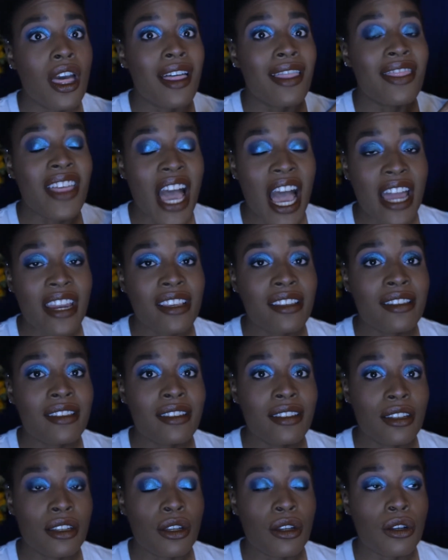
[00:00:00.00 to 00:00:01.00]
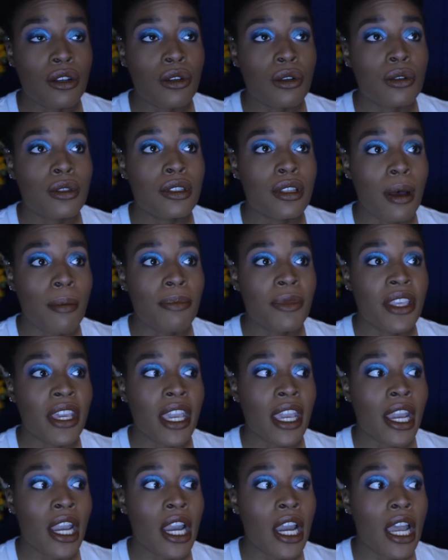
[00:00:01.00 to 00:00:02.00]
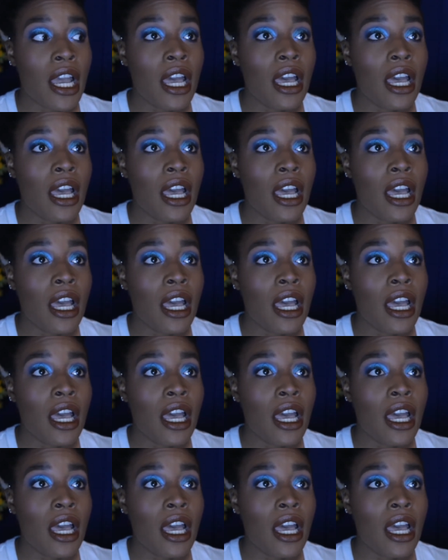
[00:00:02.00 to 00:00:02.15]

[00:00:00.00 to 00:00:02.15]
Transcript: that is still something.